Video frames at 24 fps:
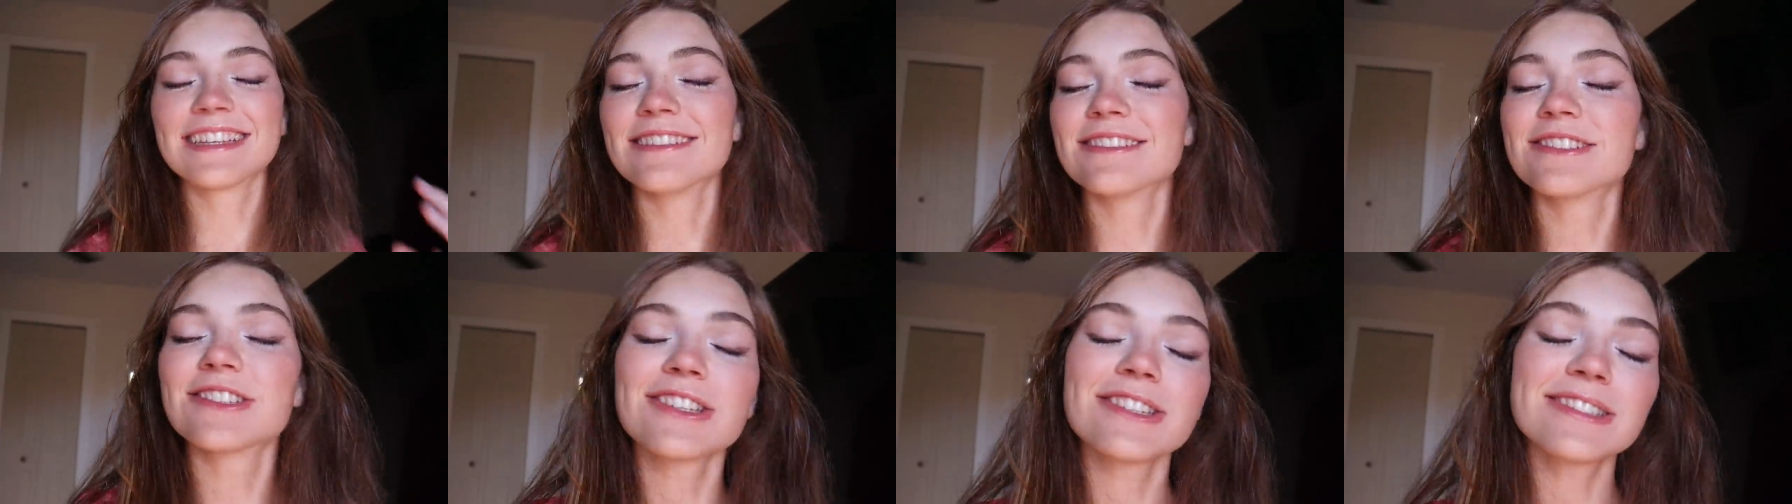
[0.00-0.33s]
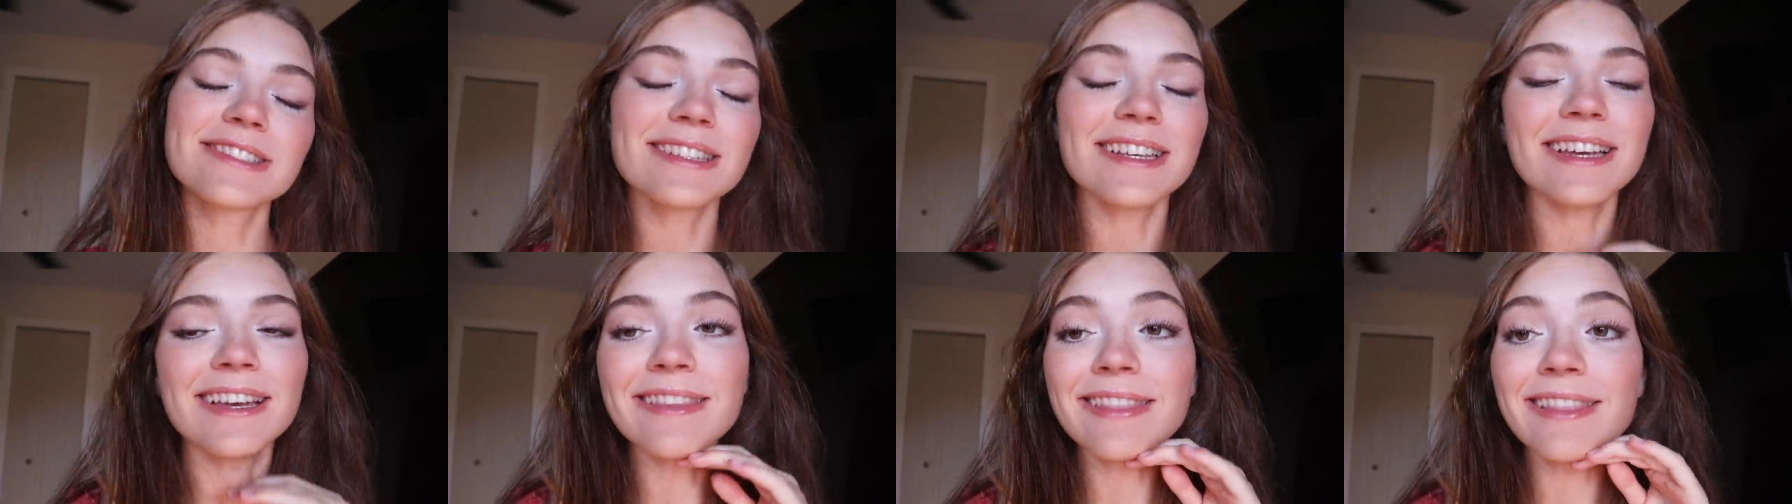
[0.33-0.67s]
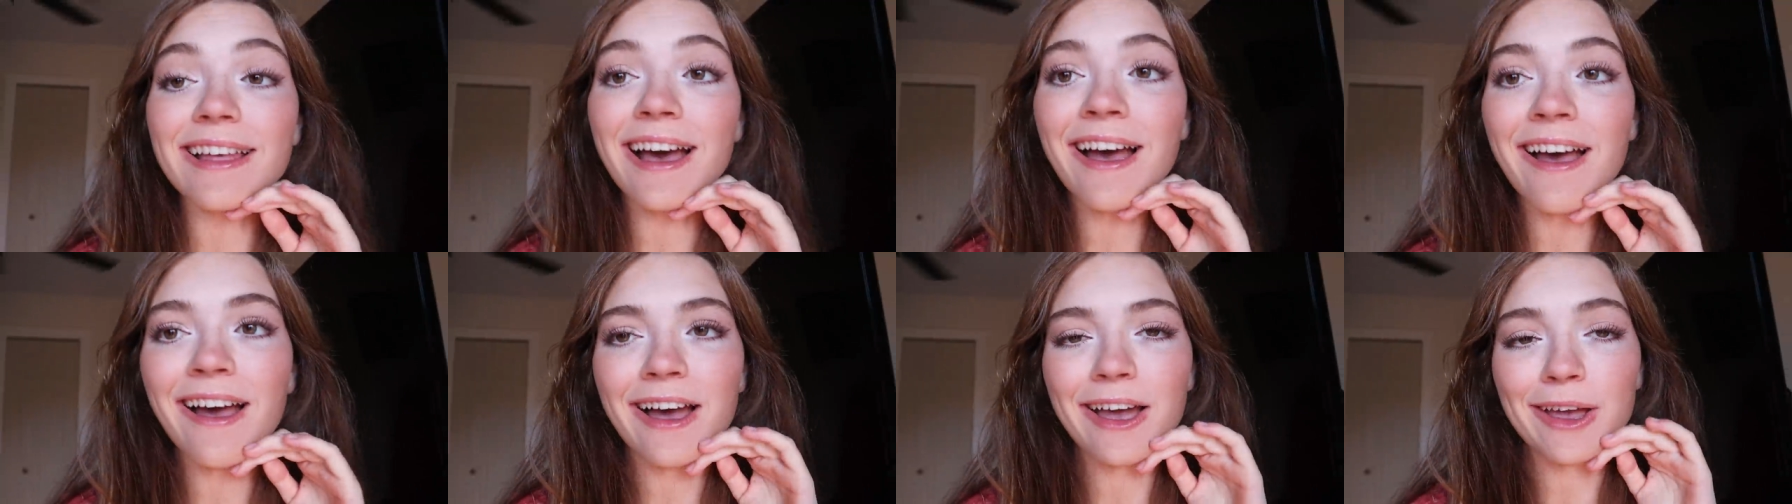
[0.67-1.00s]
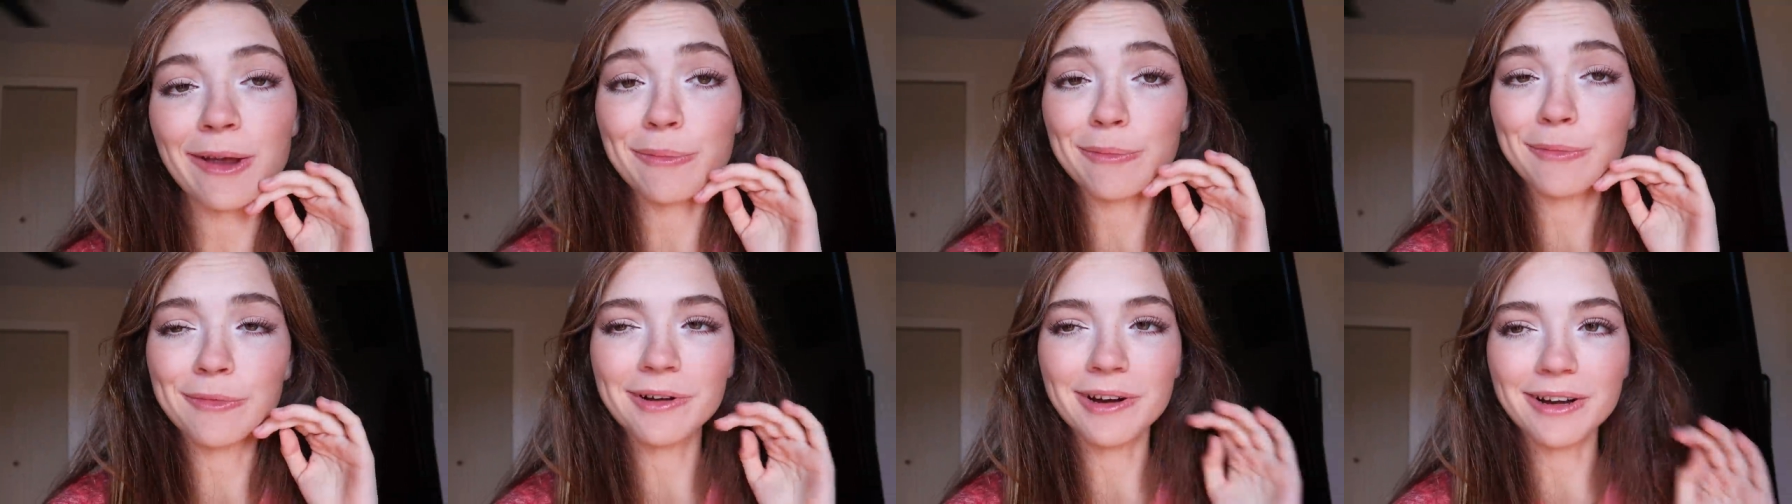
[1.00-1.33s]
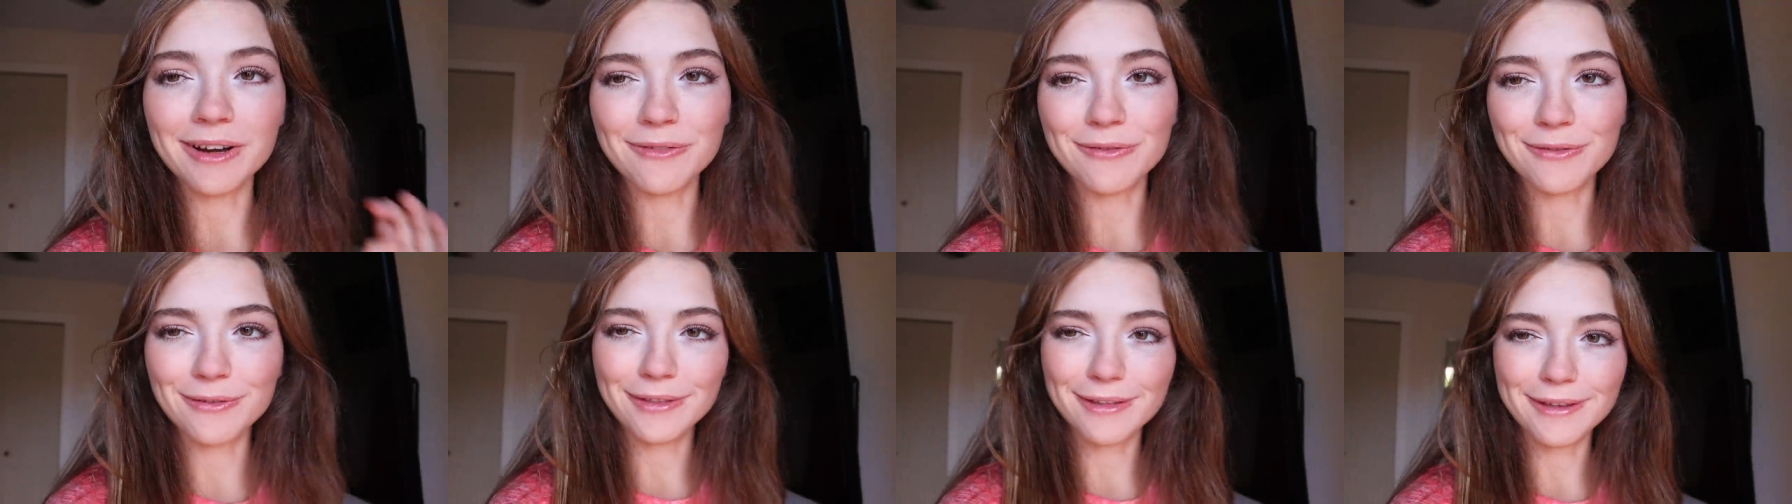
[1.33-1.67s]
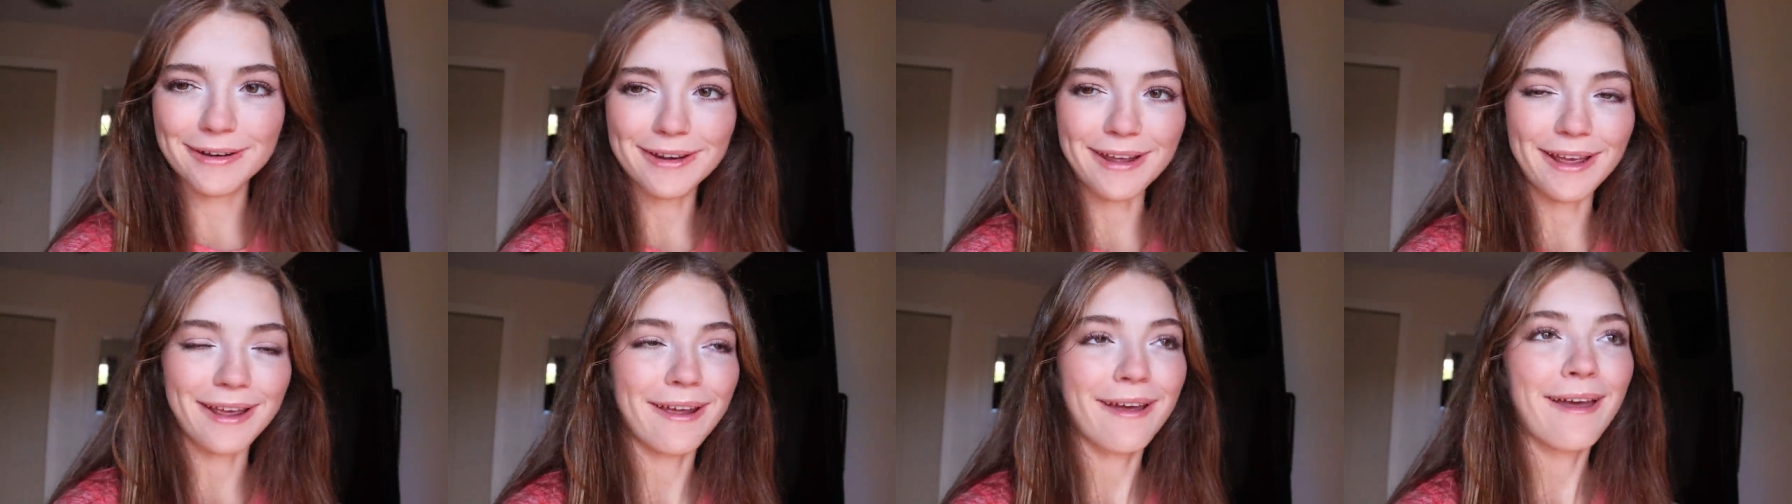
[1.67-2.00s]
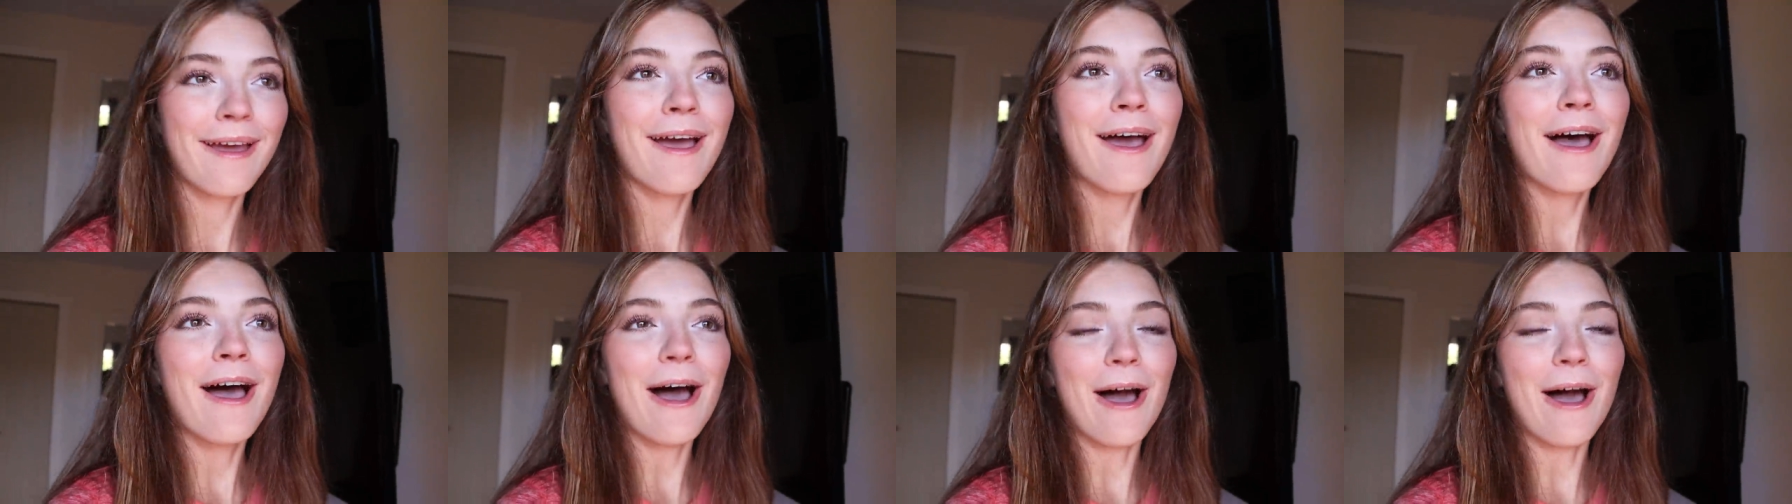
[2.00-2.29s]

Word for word: And just like that, I am ready for the day.